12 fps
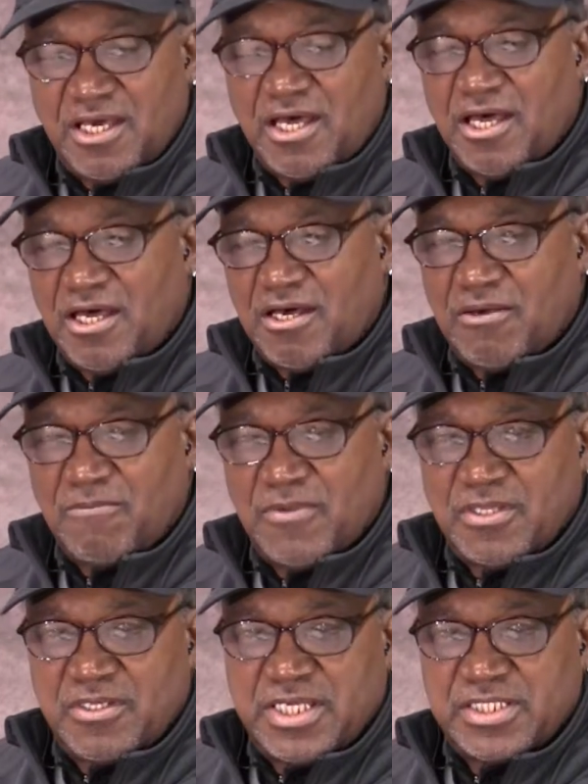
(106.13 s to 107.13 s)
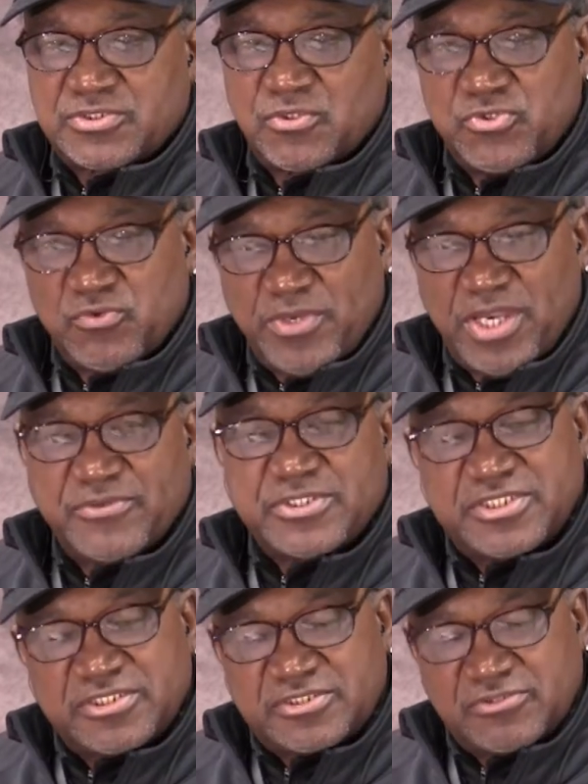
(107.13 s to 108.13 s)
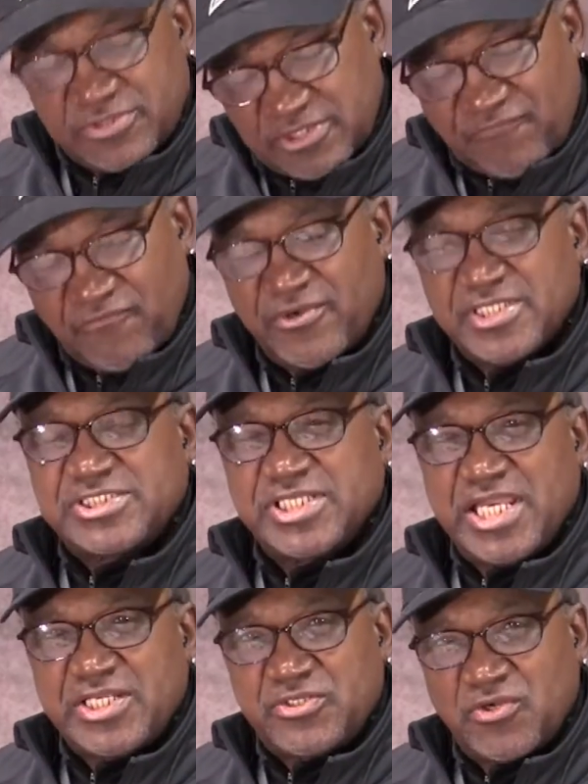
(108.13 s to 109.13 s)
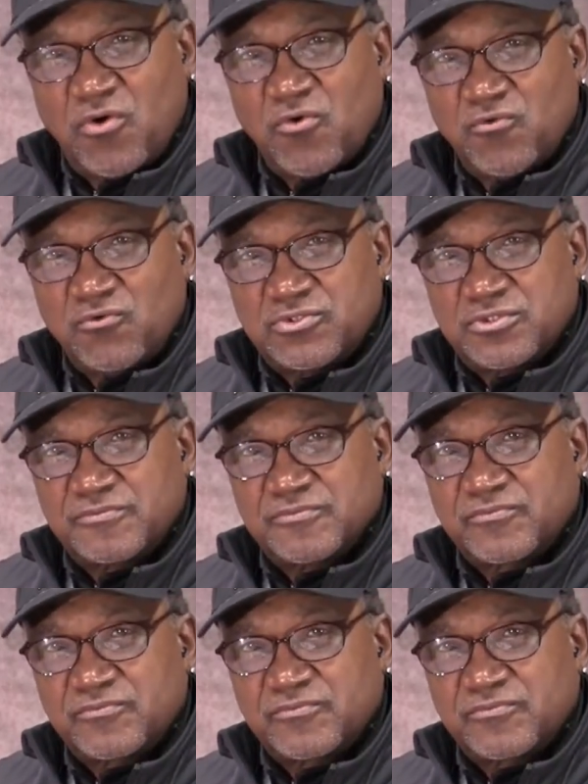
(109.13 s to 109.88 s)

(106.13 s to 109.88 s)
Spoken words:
And so you'll be able to differentiate those